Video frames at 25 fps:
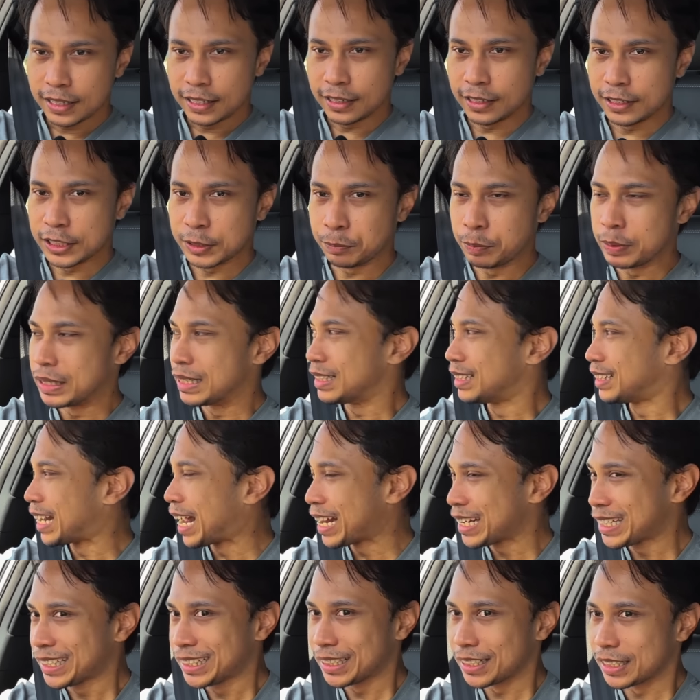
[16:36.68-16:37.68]
has been
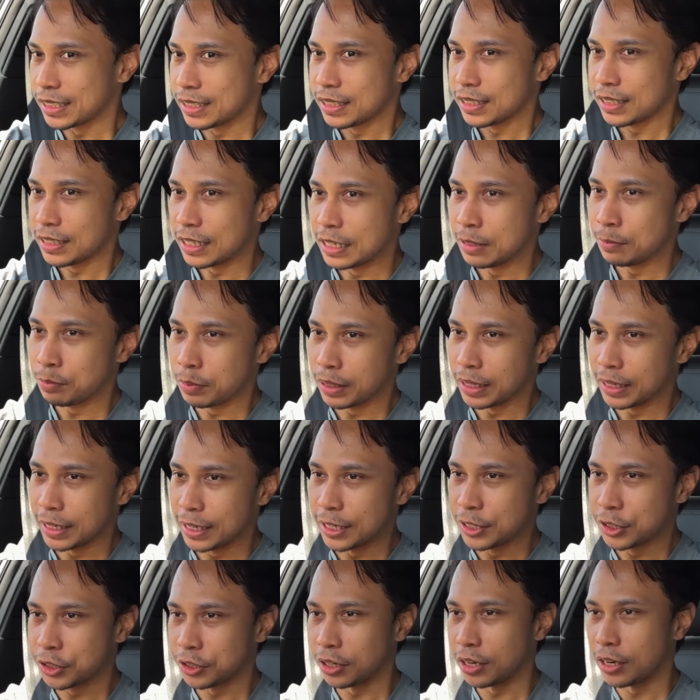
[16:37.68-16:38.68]
tested in
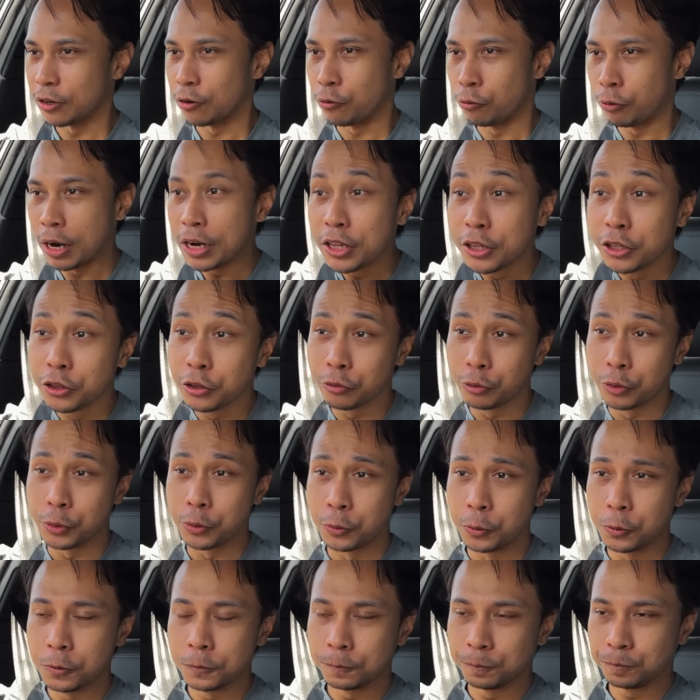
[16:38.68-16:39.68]
Malaysia and run
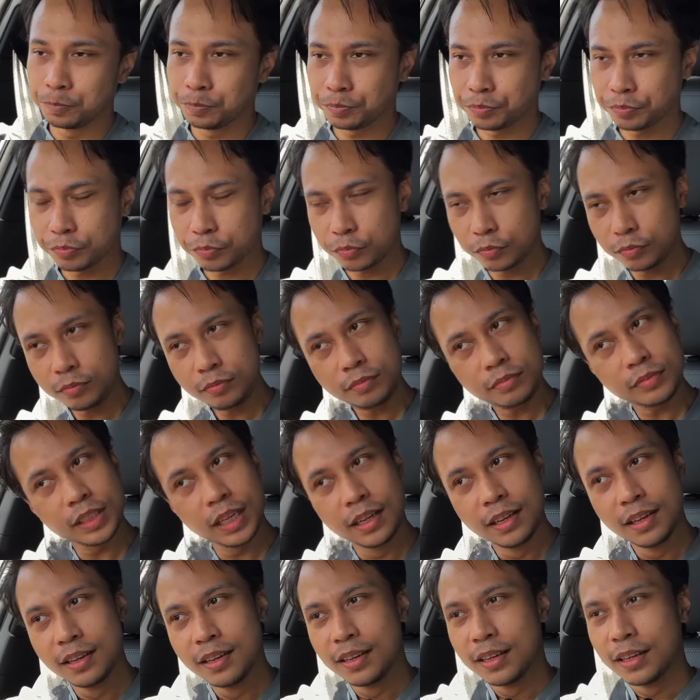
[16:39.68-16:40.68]
through
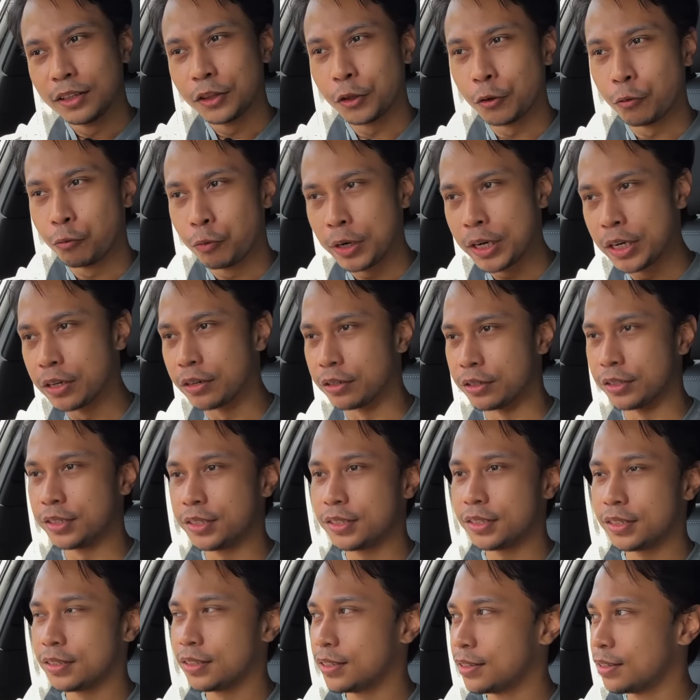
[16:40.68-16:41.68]
the
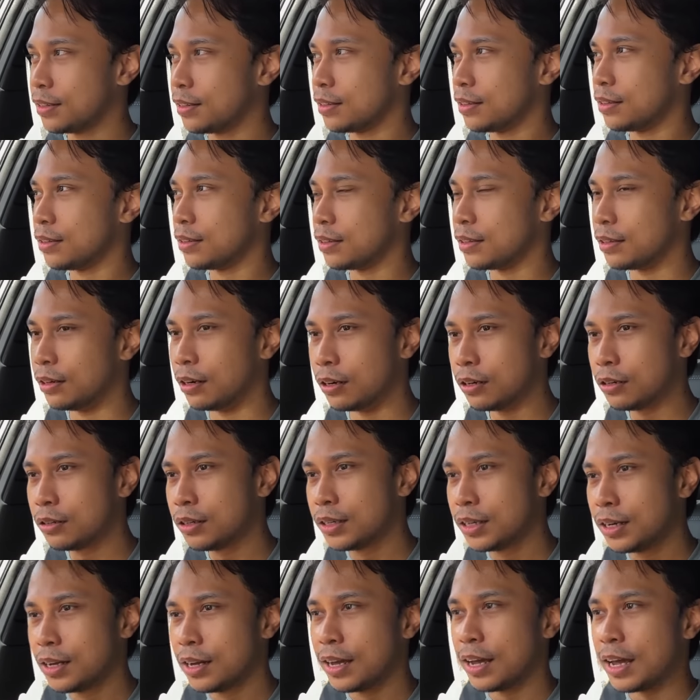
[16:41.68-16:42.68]
rigors, you know?
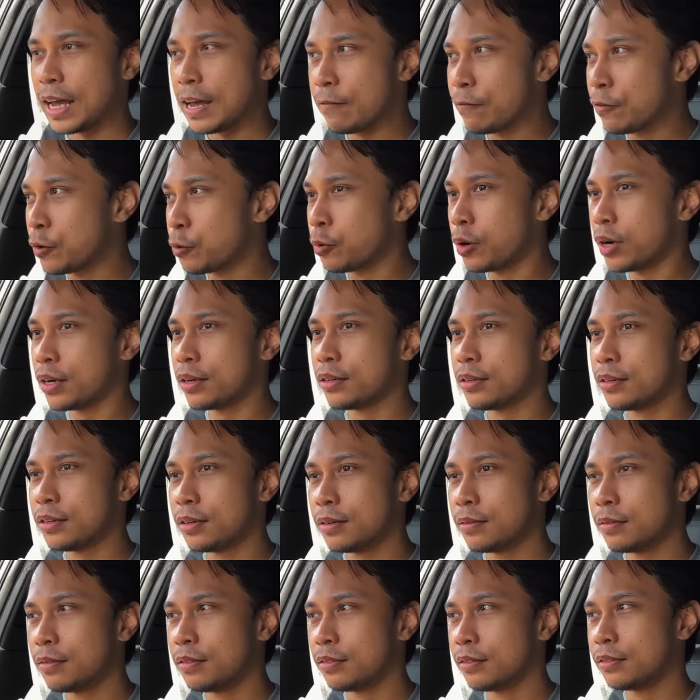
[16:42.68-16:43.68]
Everyone
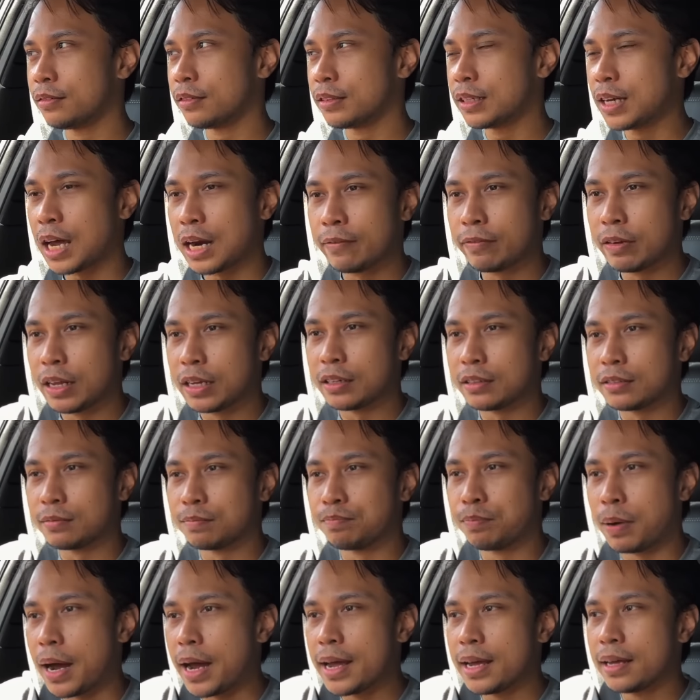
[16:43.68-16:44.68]
kind of like
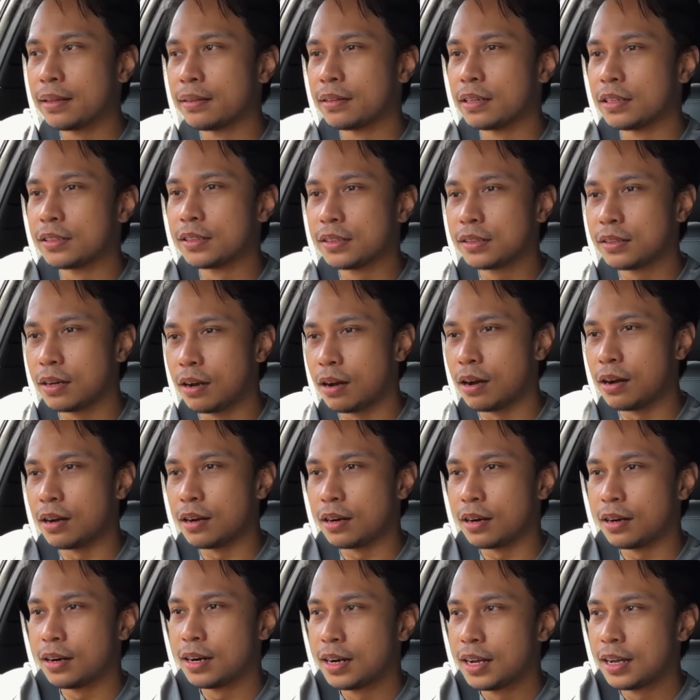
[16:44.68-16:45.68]
buying this
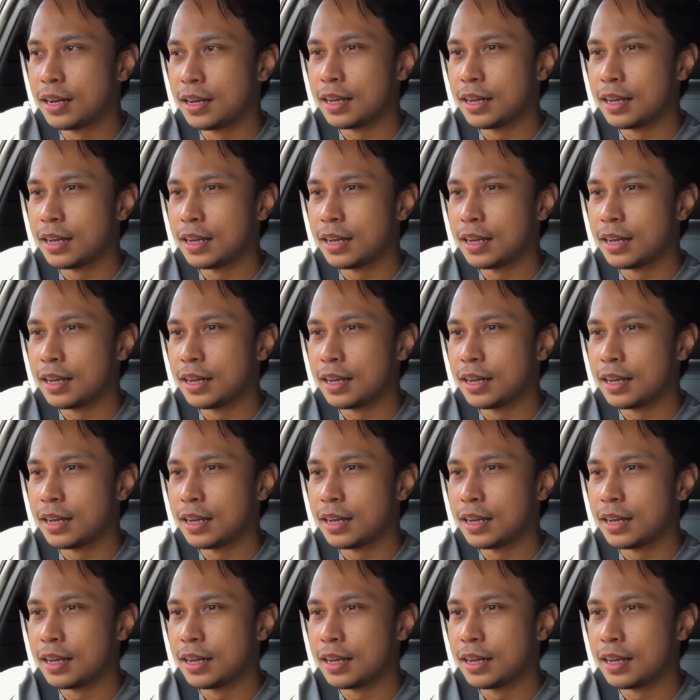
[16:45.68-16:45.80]
car,